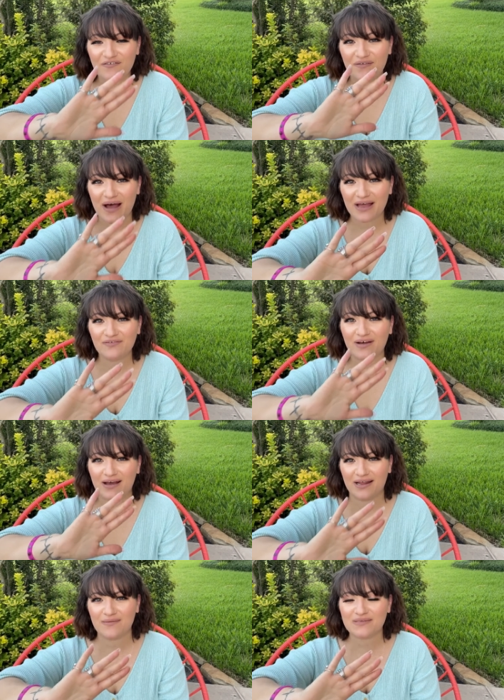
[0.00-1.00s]

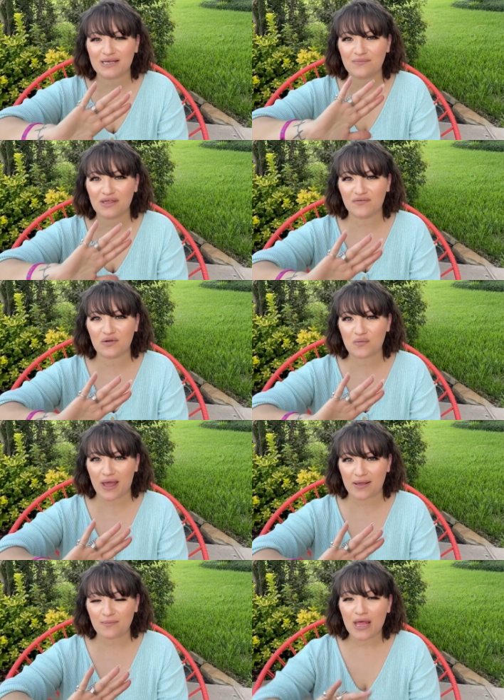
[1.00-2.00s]
I'm giving
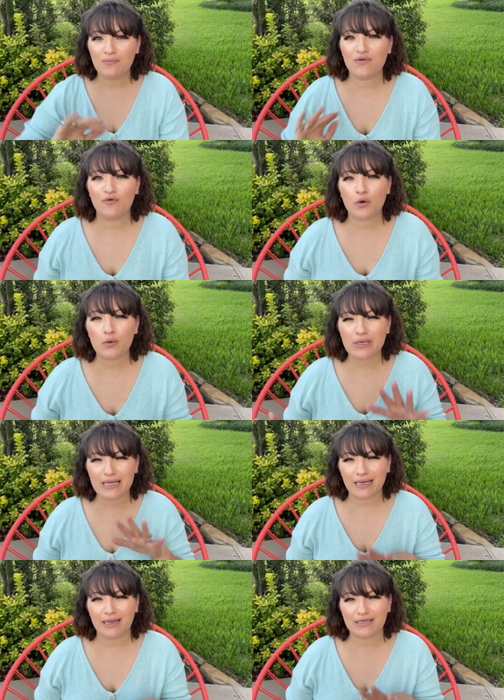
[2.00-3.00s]
away. Before we
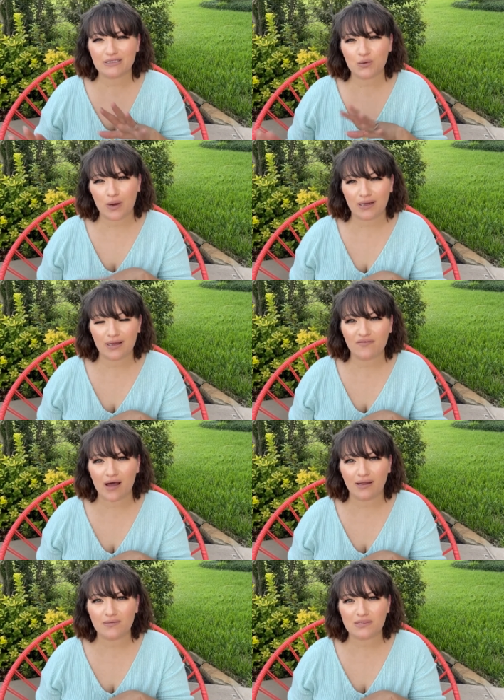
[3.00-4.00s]
get into what kind of
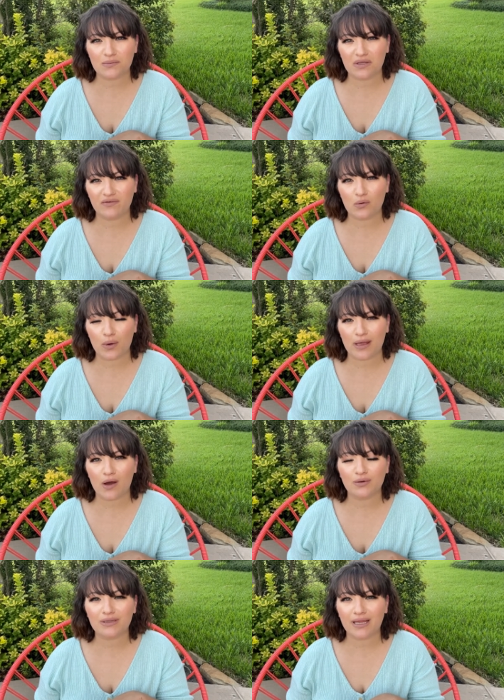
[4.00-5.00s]
items I'm giving away, I
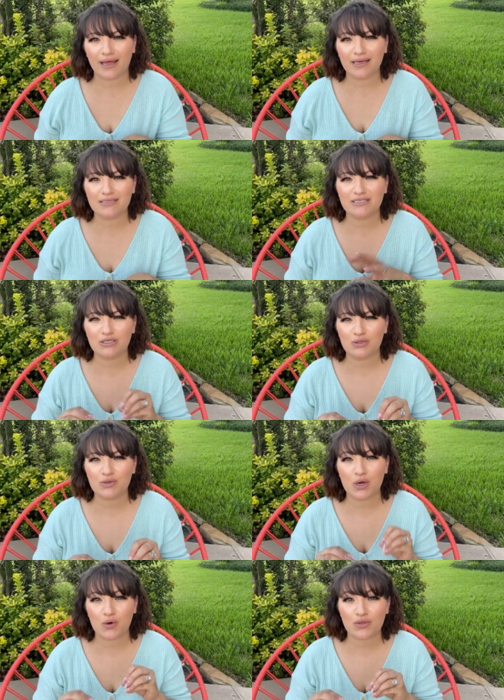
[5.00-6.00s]
would like to
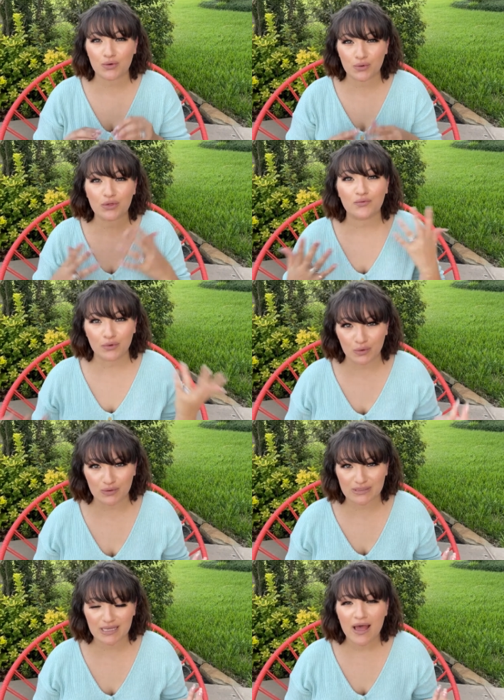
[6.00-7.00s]
go through the
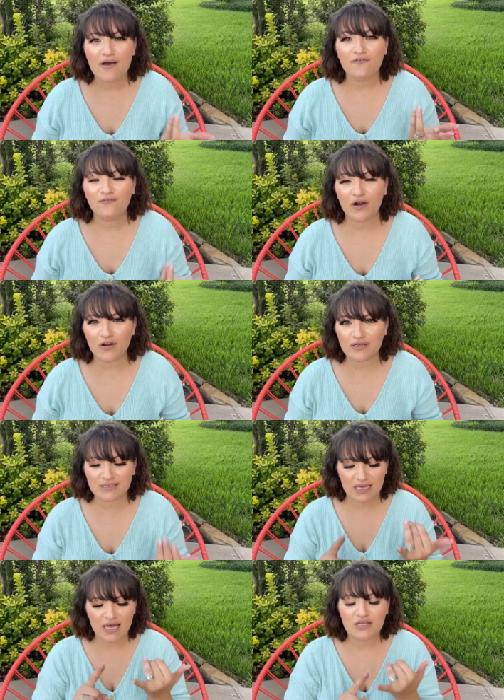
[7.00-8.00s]
rules. First,
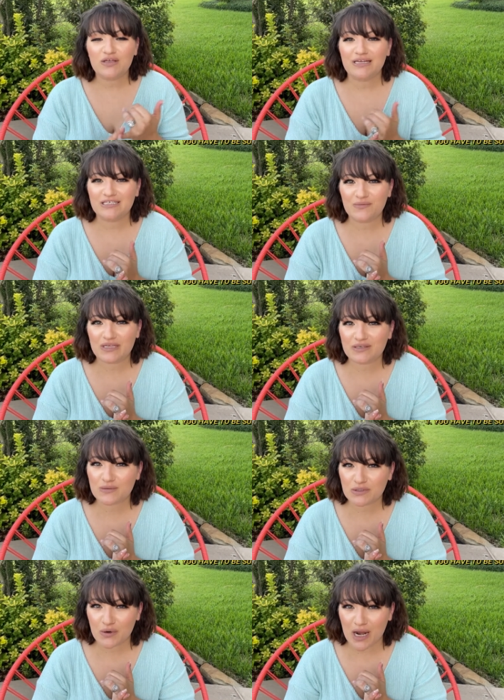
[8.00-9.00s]
you need to be
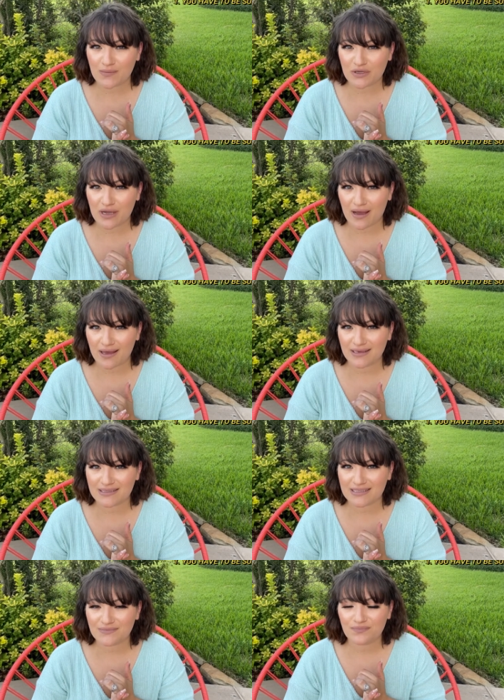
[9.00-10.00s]
subscribed, you guys.